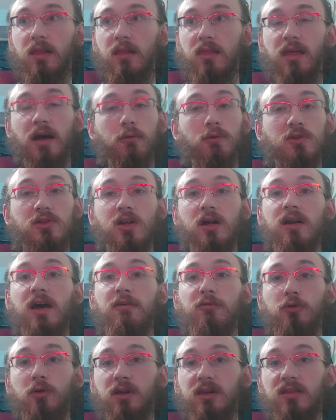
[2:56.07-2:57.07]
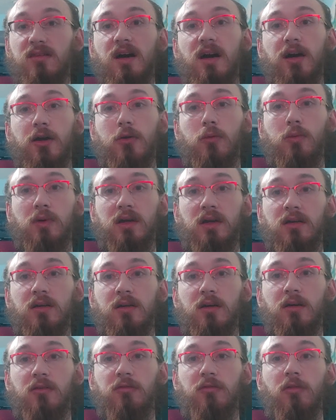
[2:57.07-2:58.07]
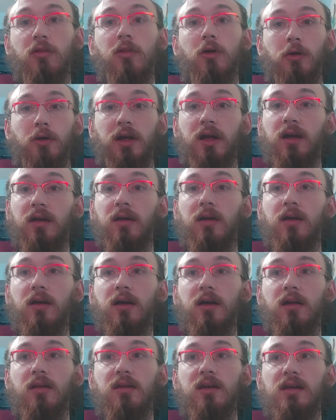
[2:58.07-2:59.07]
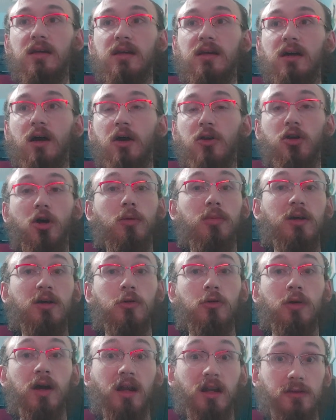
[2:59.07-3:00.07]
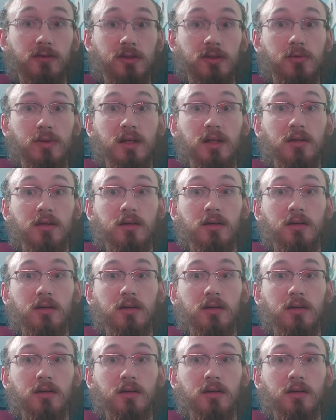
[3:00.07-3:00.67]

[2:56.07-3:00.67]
That was done after an entire week of learning the Adobe Creative Suite.